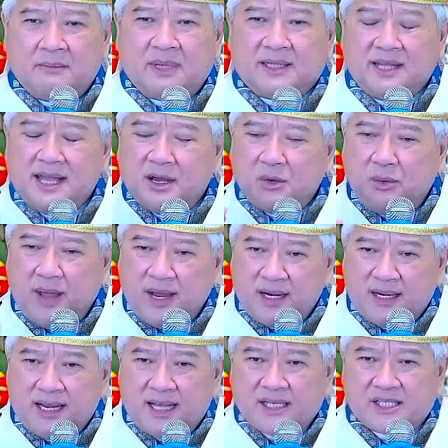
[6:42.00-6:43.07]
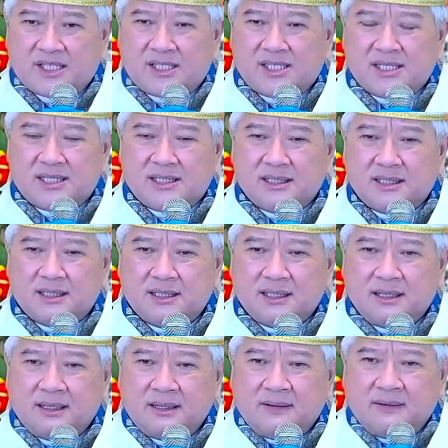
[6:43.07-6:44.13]
But the awareness,
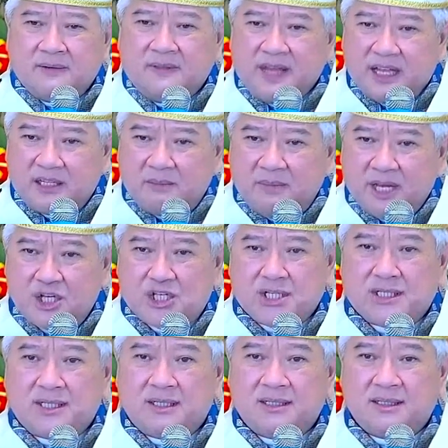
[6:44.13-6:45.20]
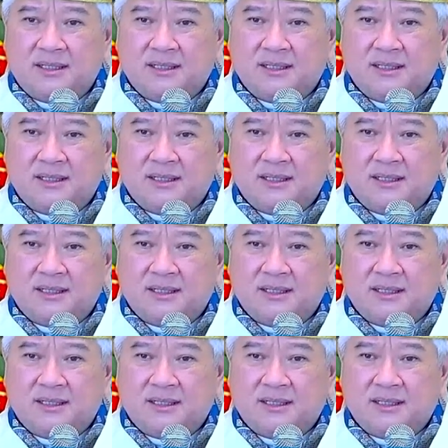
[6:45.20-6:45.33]
the admission